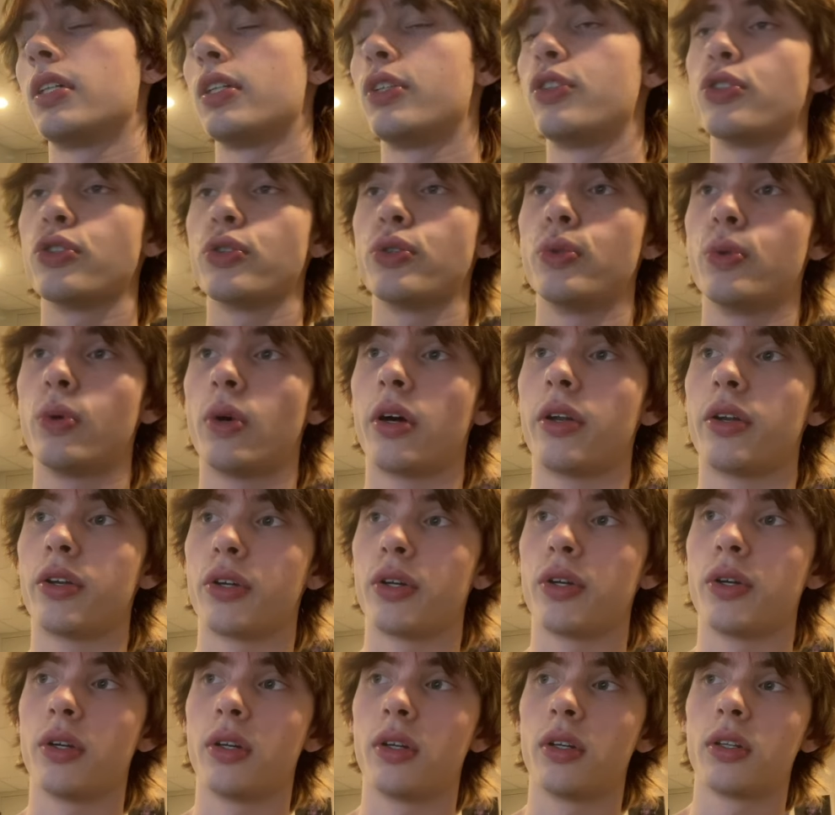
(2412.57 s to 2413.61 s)
drew
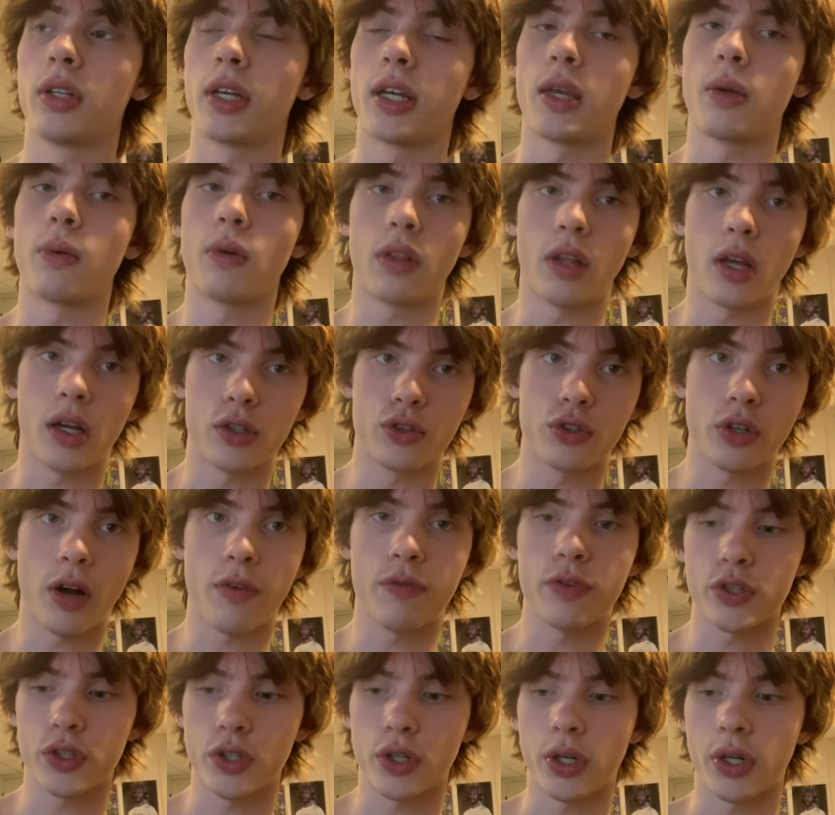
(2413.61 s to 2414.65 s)
under, like he went like draw
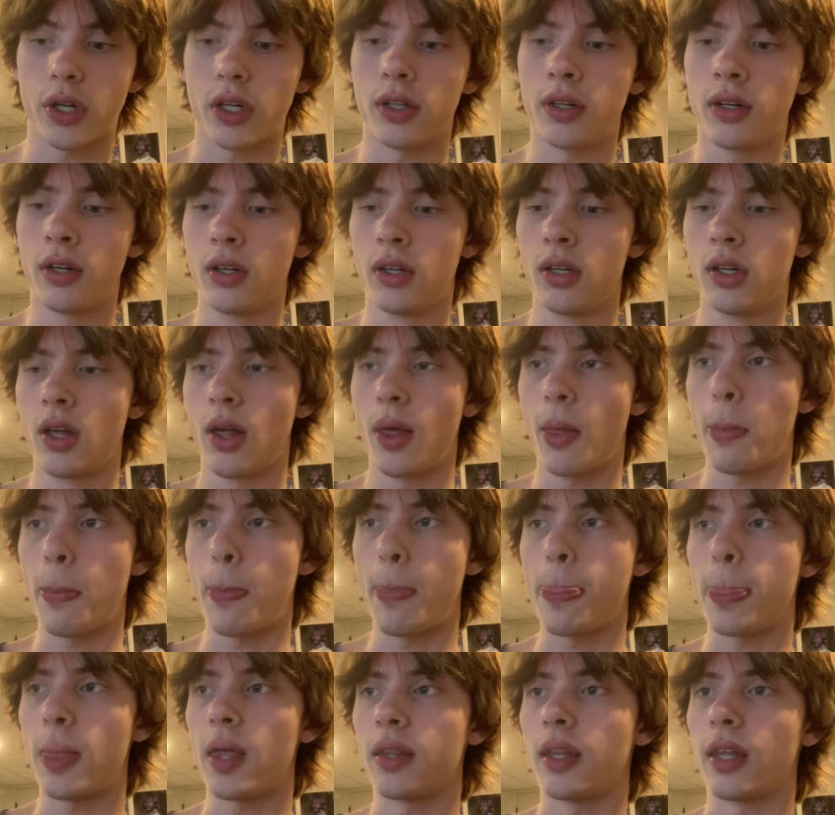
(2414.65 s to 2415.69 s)
for turn,
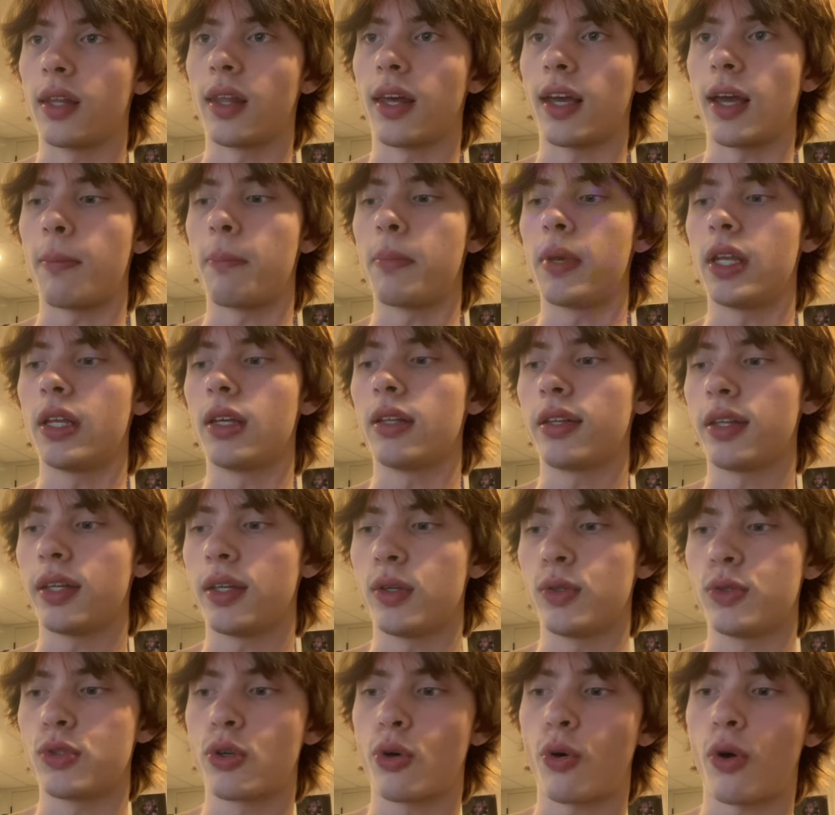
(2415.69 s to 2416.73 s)
and then like immediately
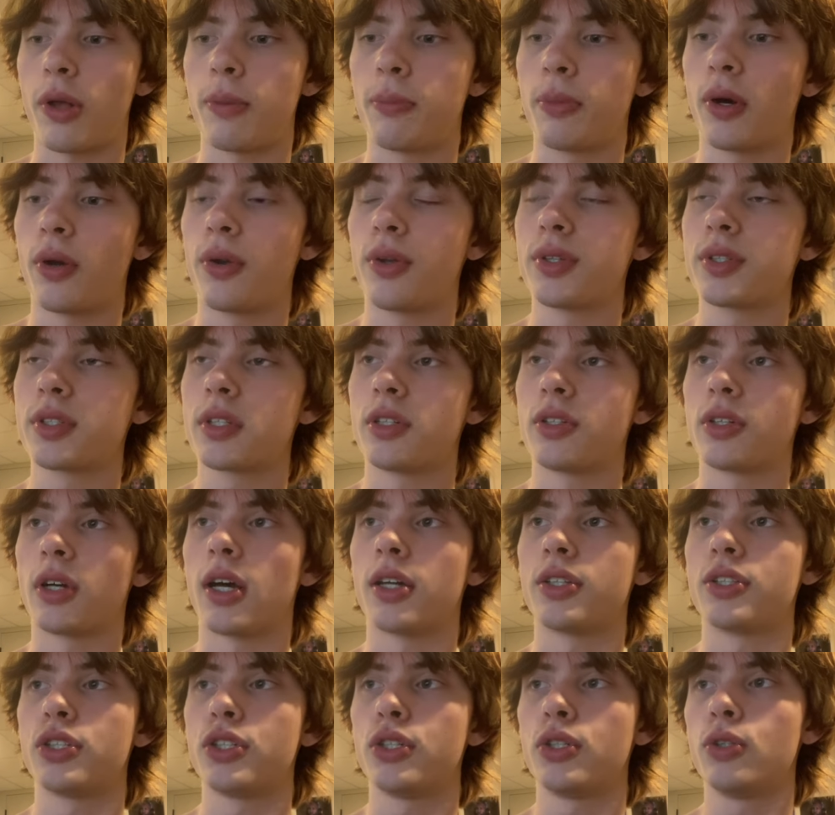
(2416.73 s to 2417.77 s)
used coin bonus to draw
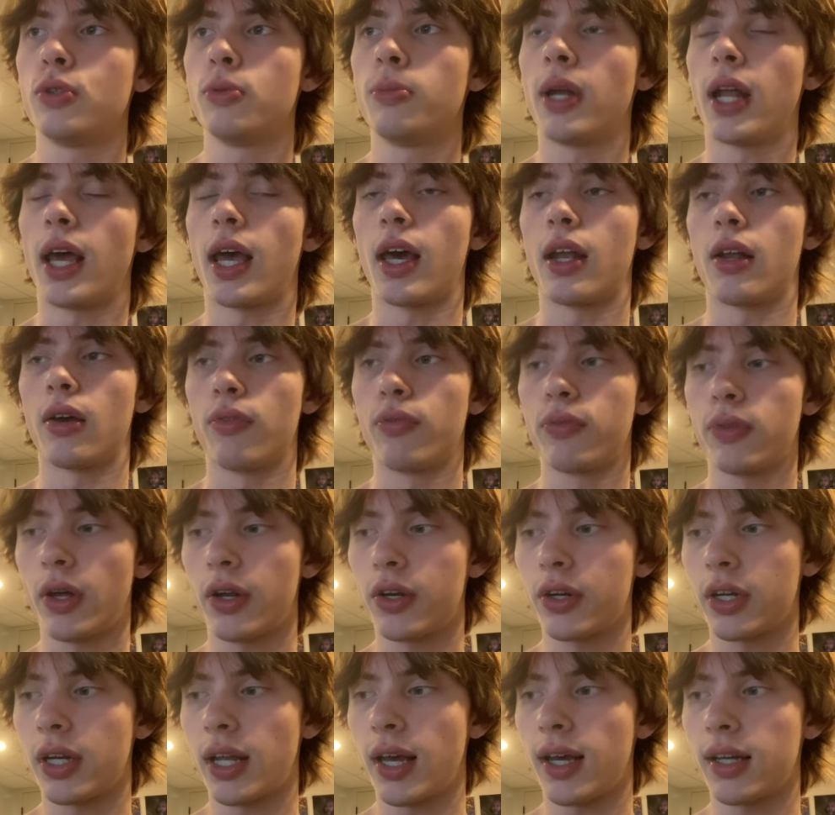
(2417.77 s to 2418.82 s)
2, but I had a
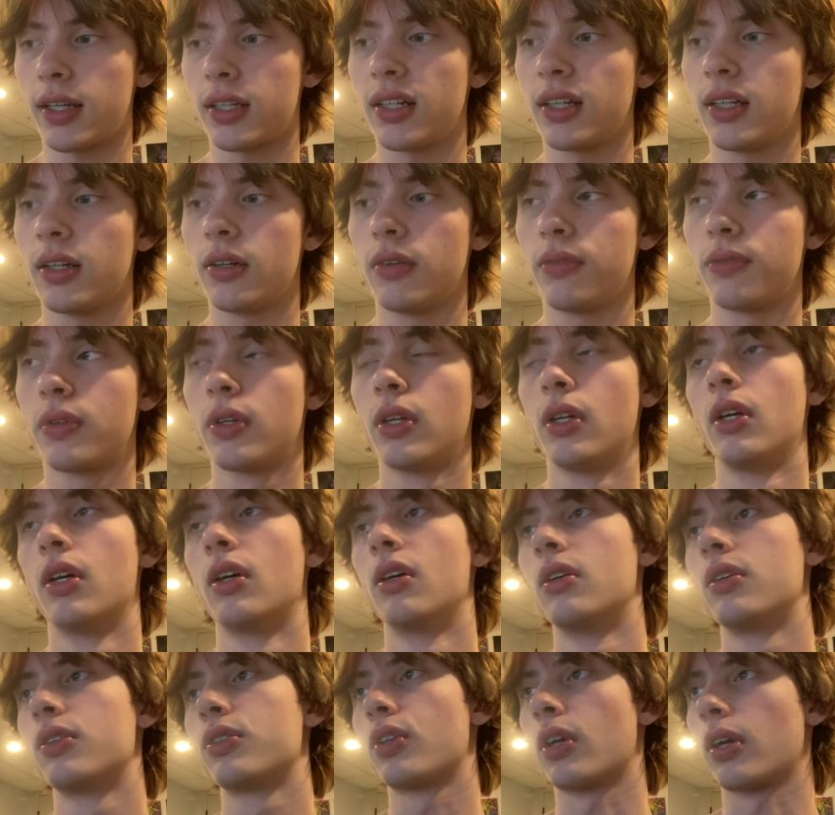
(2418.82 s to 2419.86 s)
Flutter inactive,
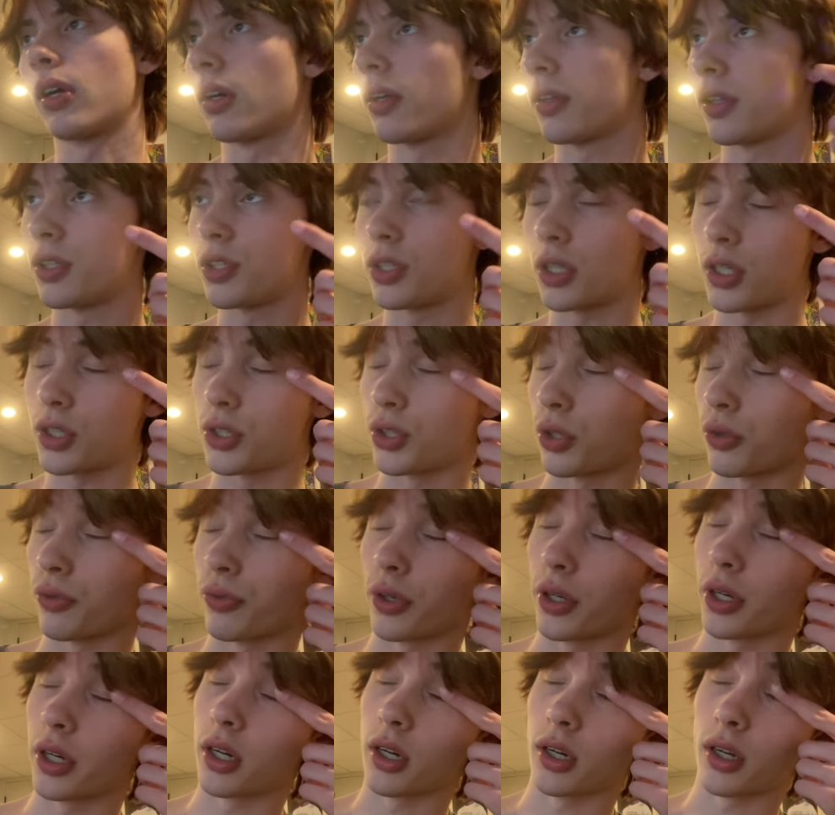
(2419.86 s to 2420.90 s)
so I called the judge
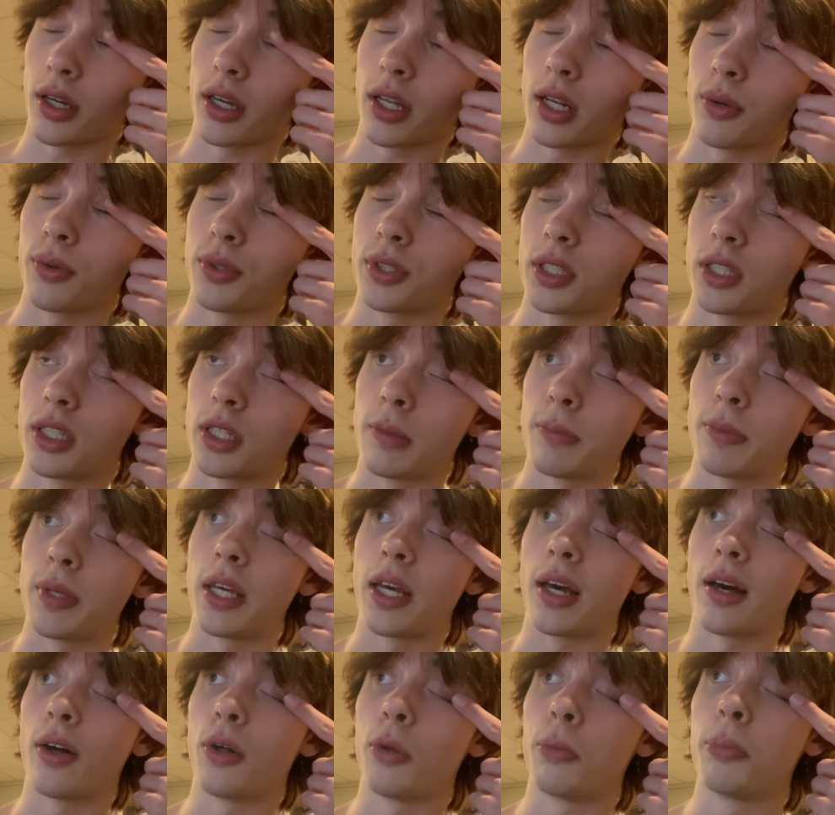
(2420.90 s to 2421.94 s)
over, and it was a
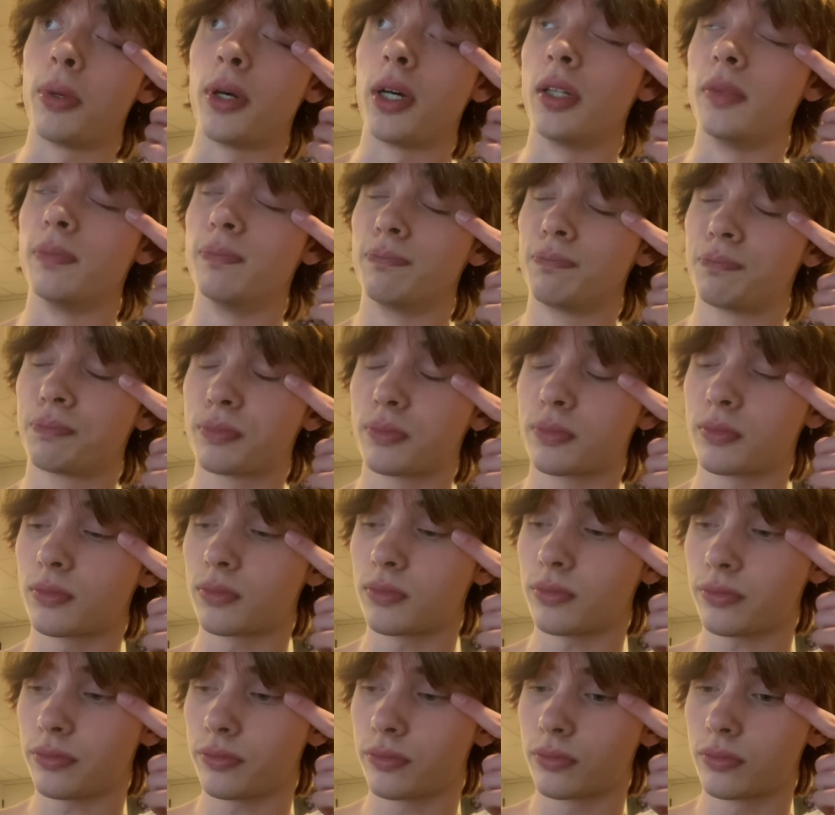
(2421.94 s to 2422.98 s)
DPL, but
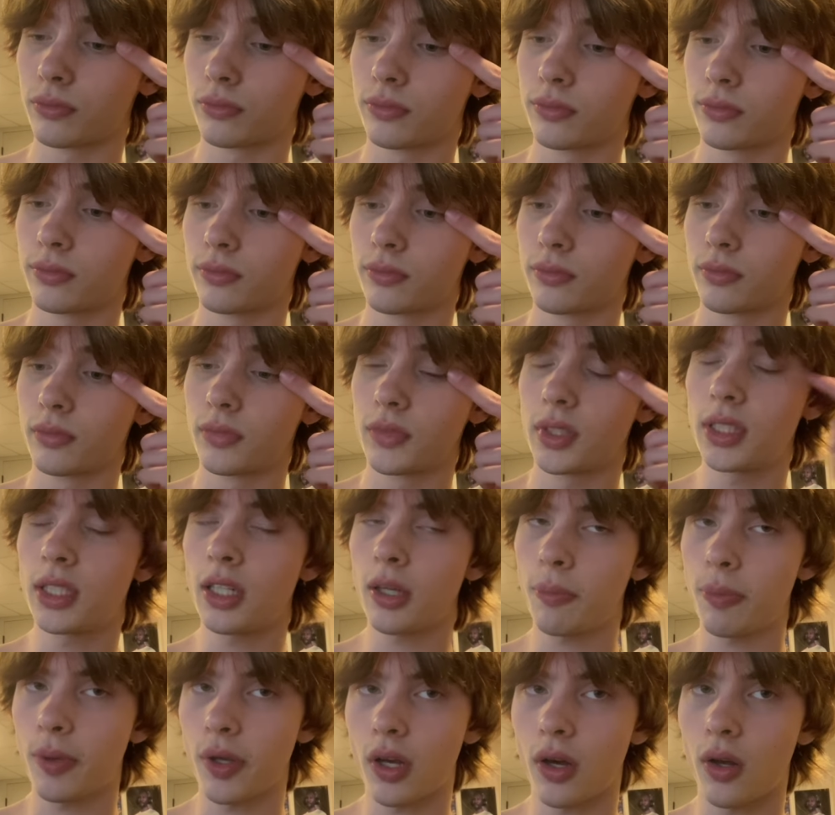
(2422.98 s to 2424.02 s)
the
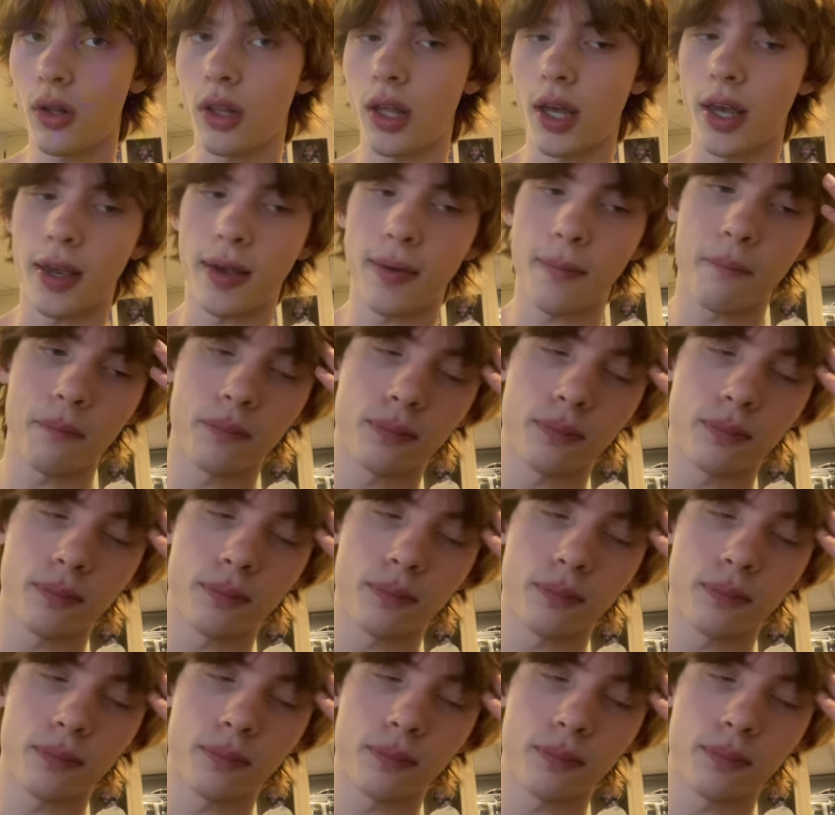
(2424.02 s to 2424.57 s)
DPL, like,